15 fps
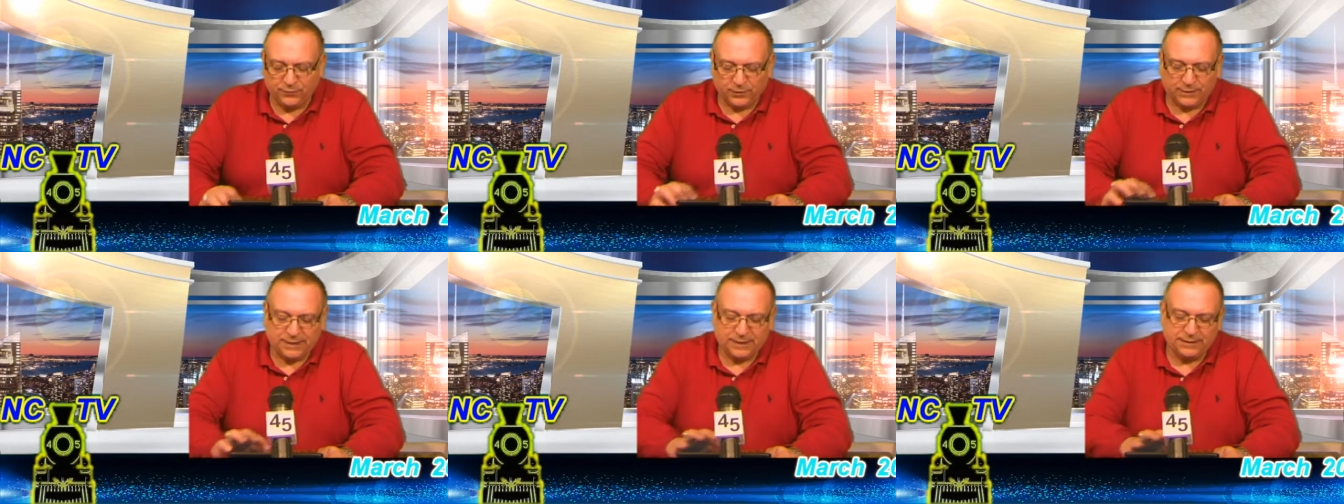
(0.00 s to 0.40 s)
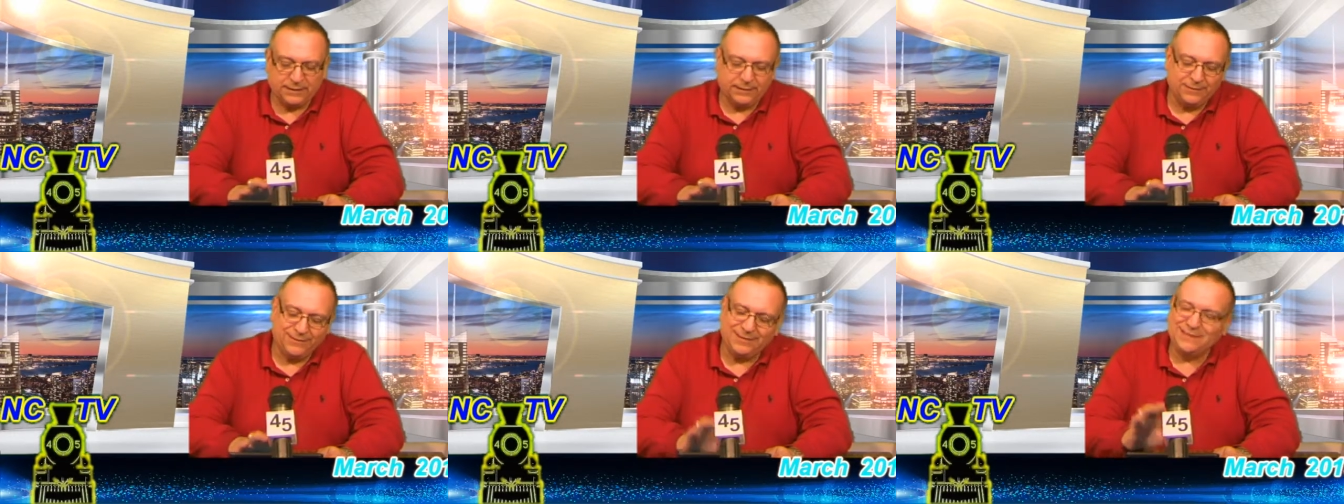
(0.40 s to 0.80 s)
for
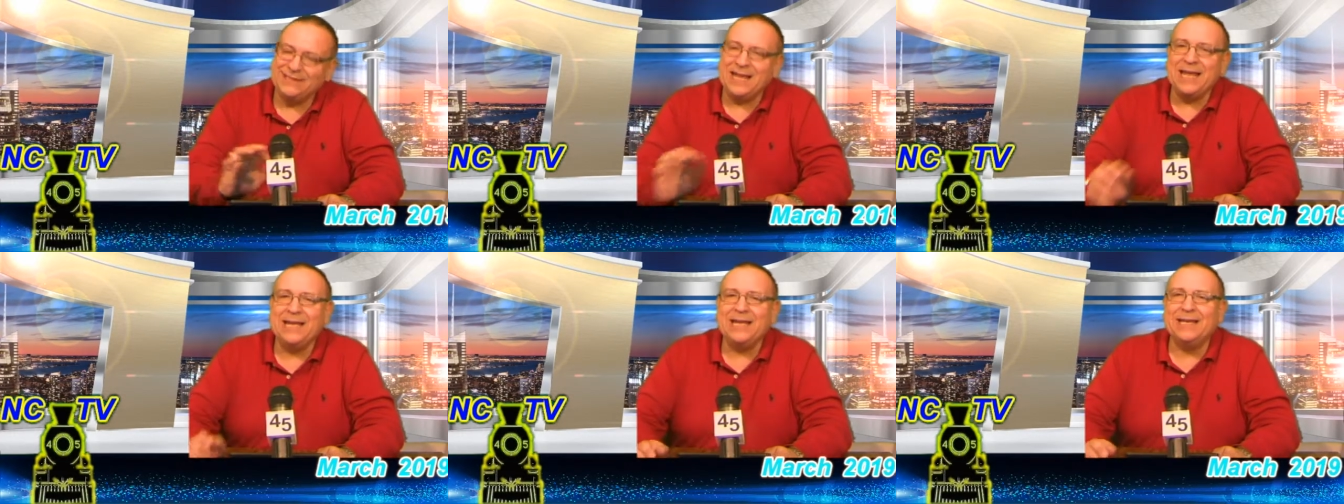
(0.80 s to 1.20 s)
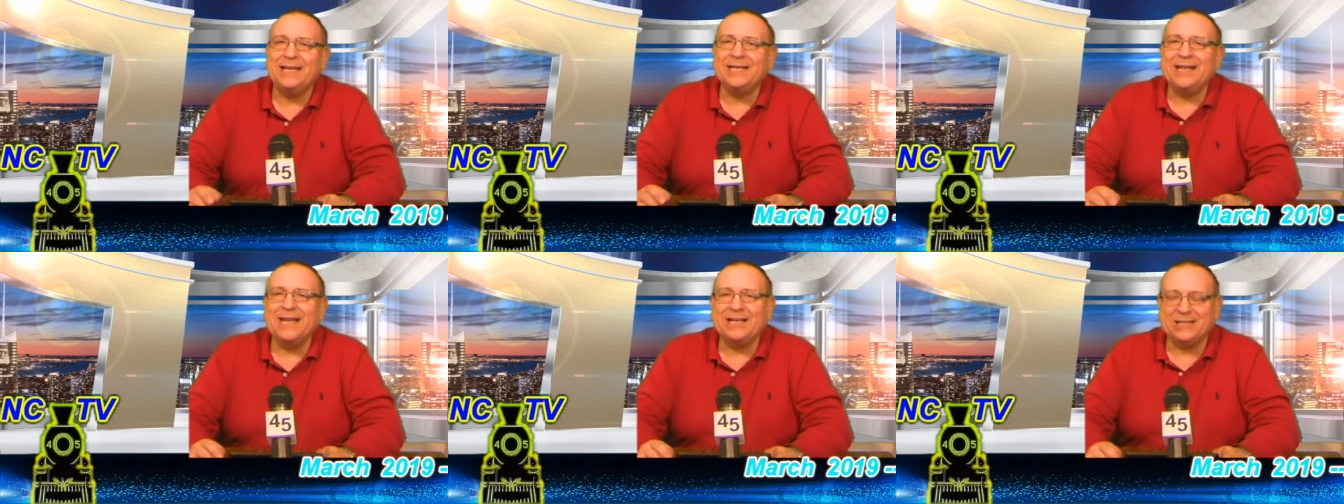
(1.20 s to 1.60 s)
staying
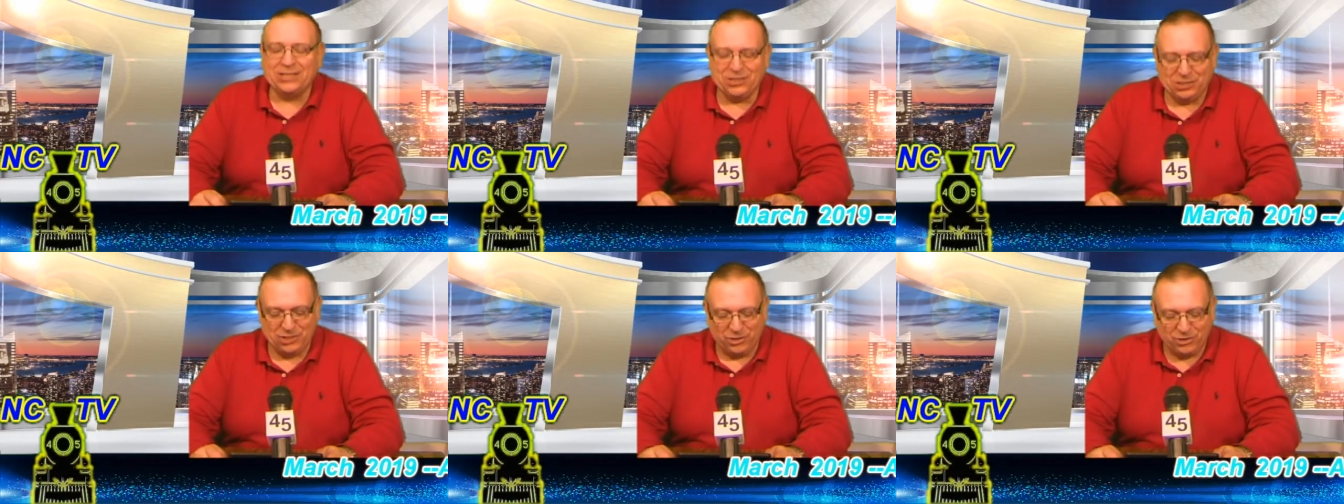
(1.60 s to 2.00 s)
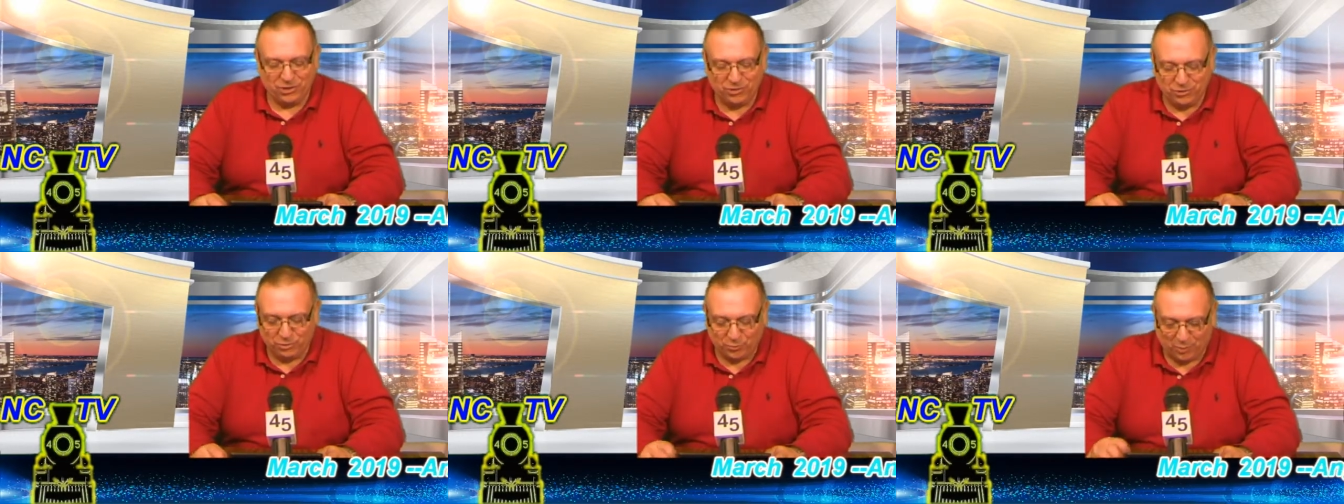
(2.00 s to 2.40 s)
connected to
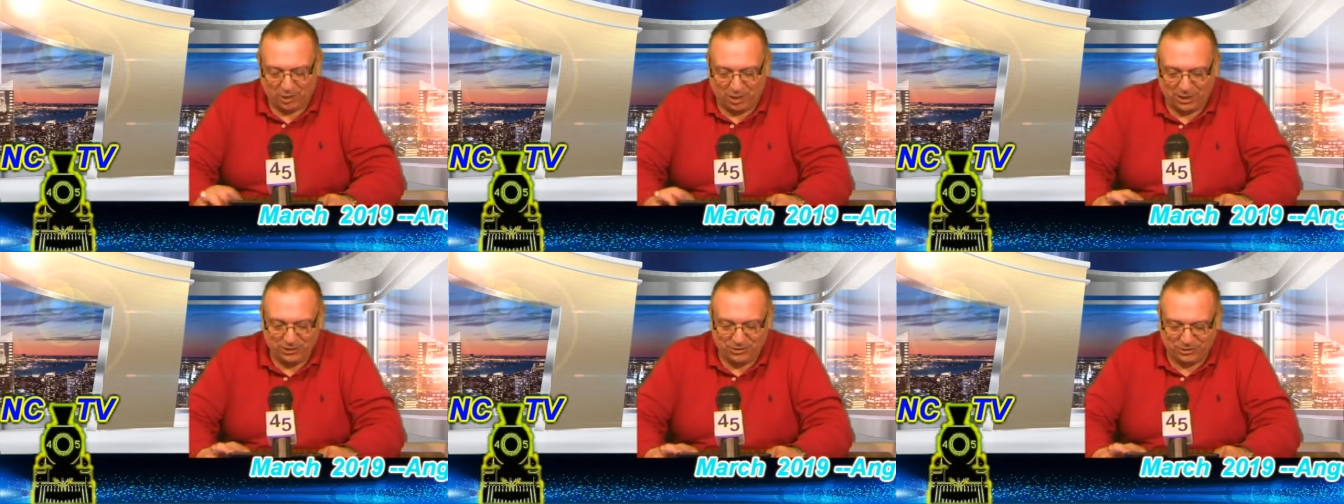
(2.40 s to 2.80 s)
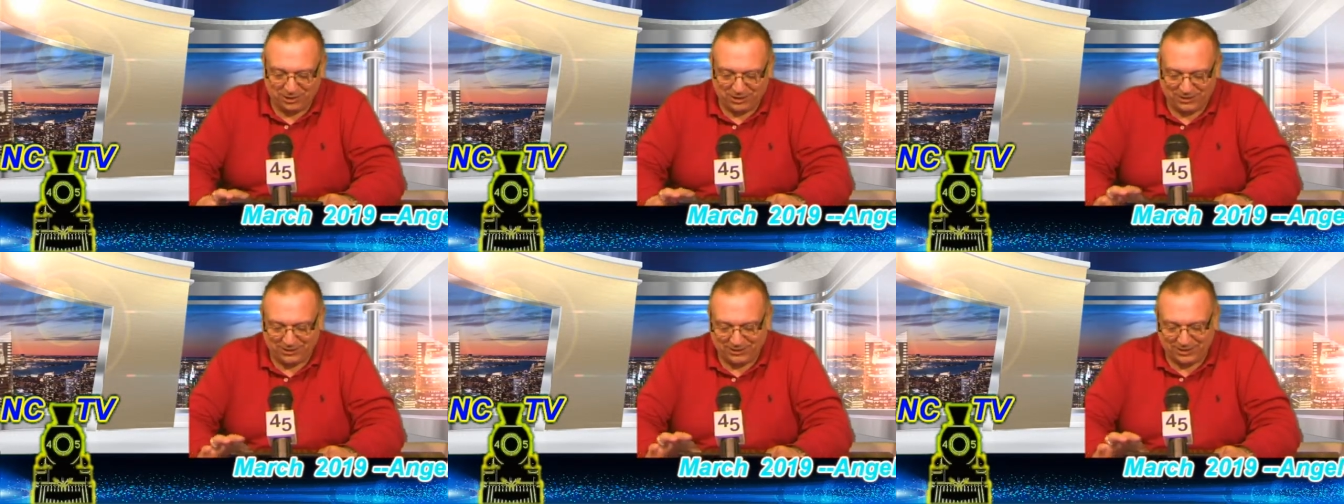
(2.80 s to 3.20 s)
Newswatch,
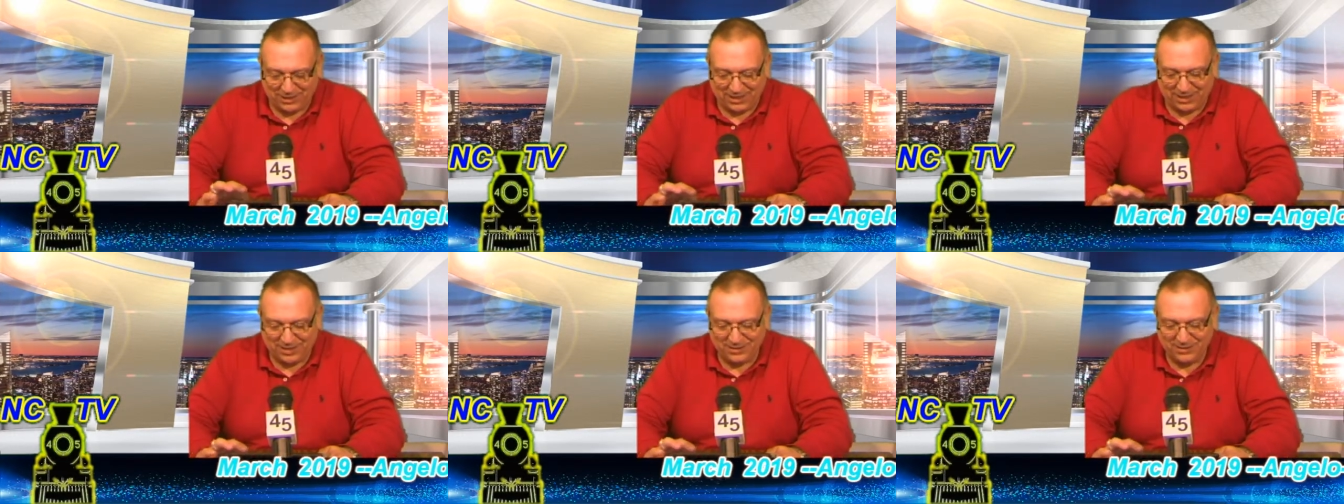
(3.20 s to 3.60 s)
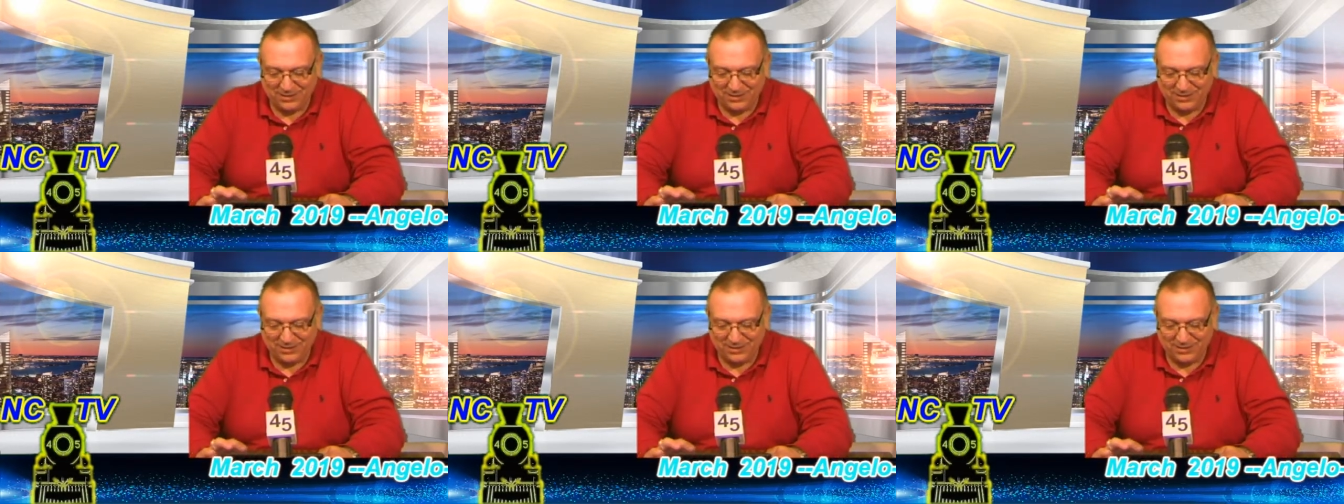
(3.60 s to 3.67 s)
and uh,